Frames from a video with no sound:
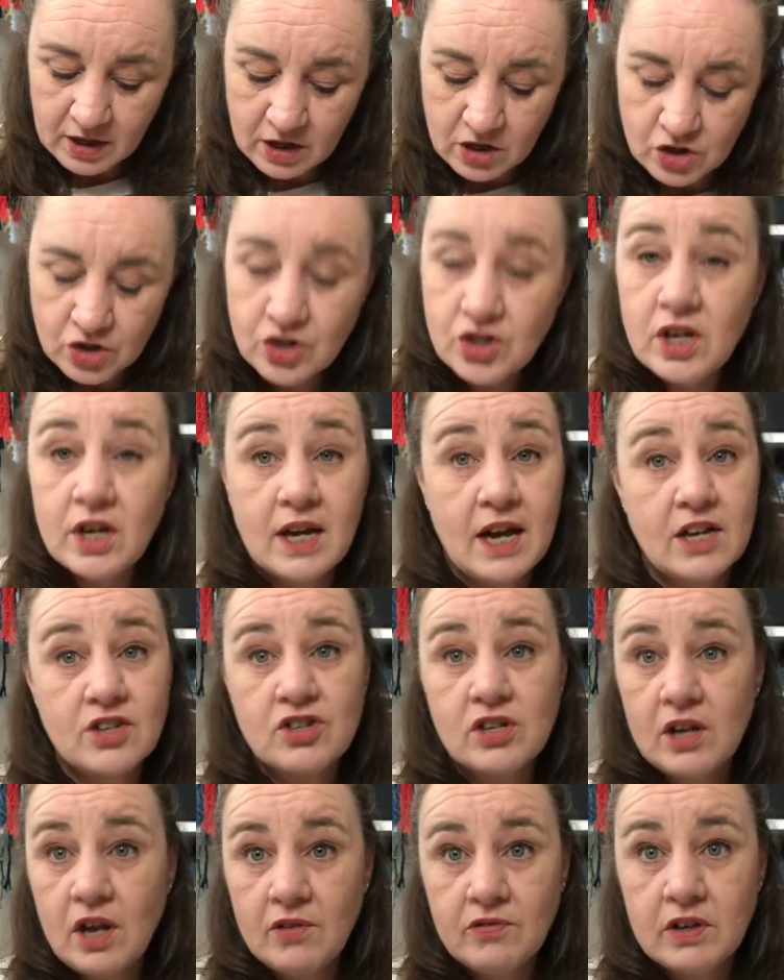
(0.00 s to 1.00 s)
She has
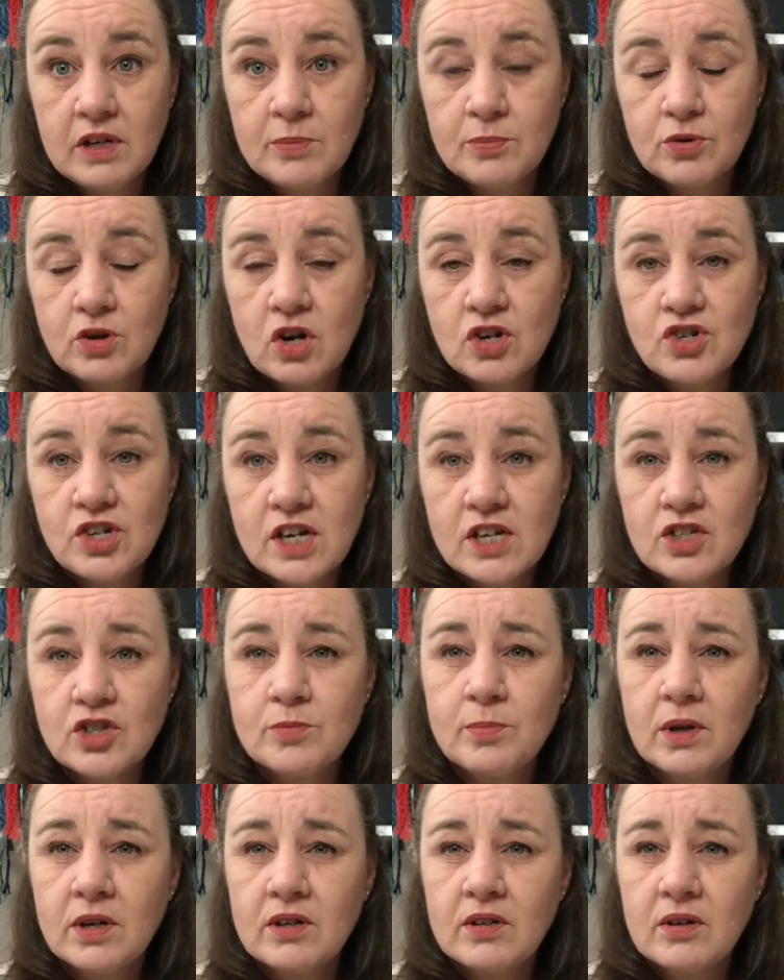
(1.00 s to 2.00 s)
lovely projects,
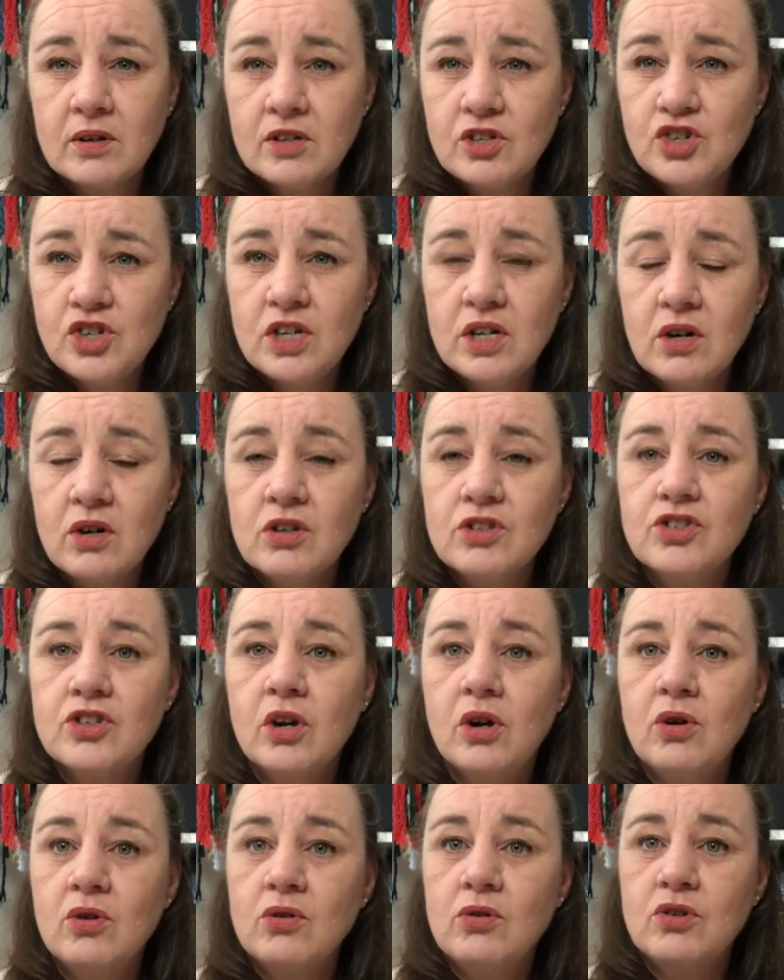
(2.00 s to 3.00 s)
but she
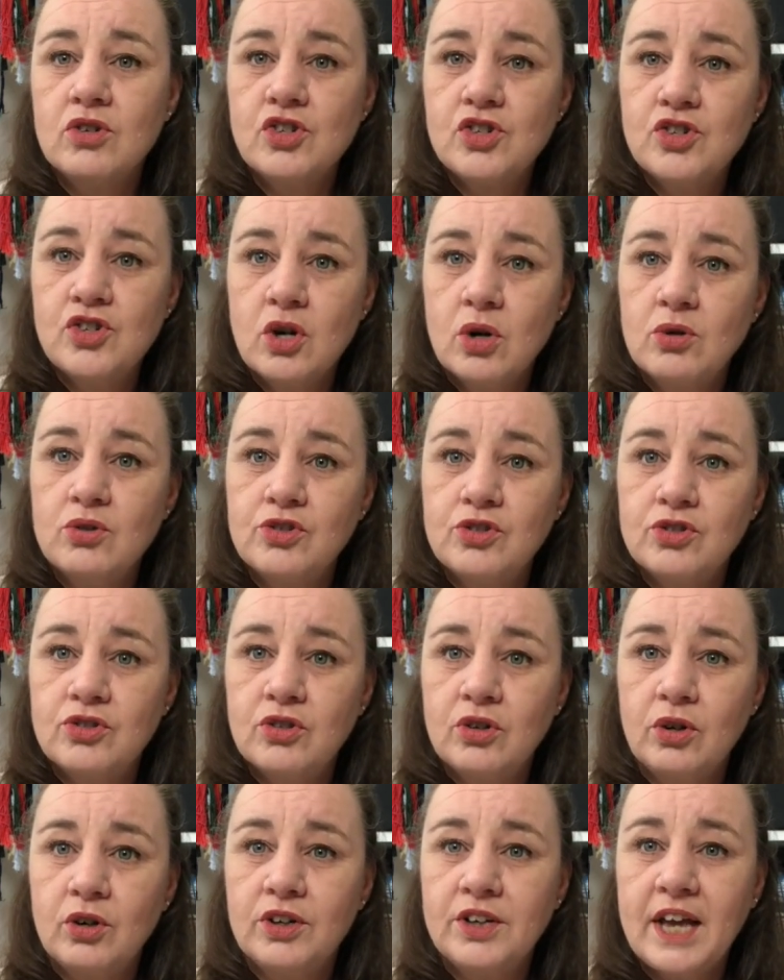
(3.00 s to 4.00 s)
also shows
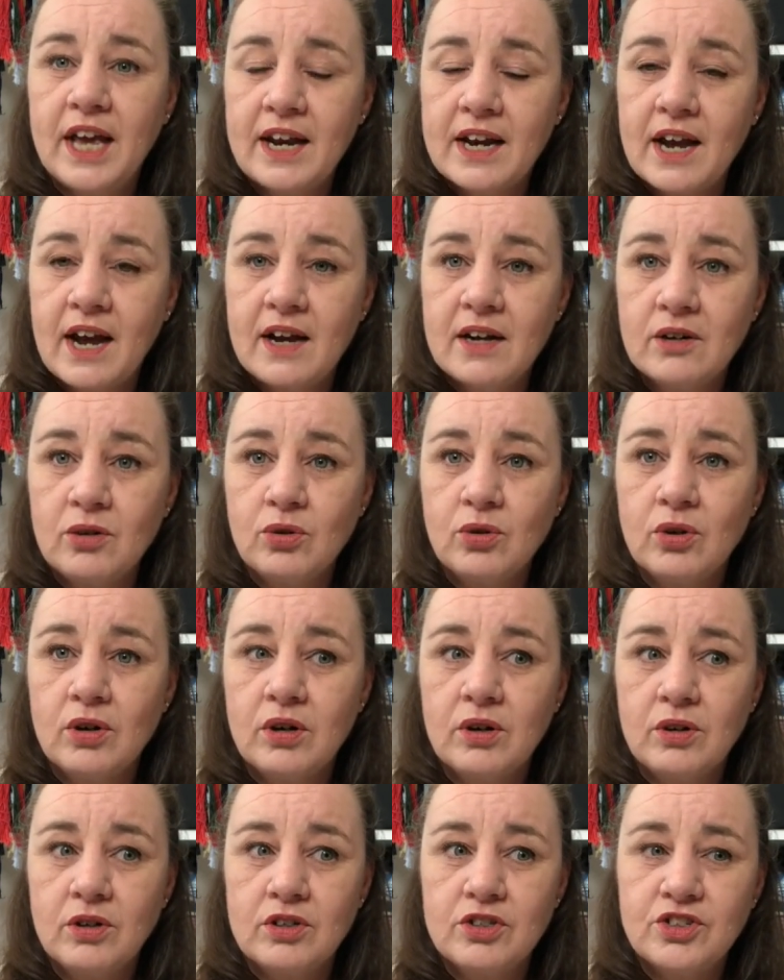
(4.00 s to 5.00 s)
her data or
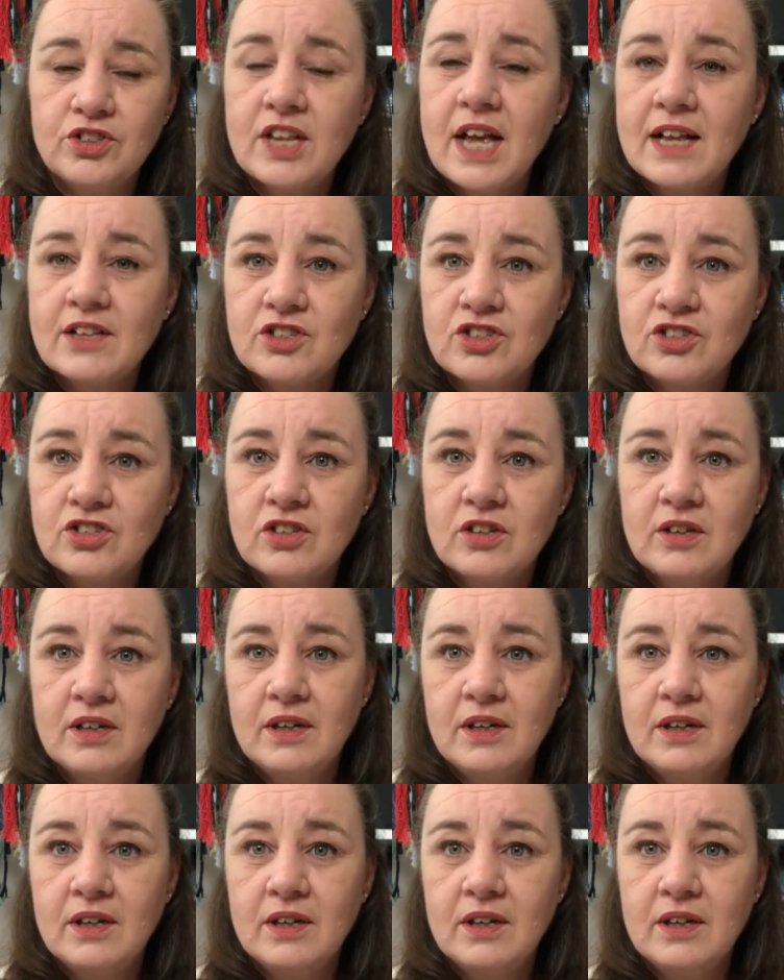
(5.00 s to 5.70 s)
her stats,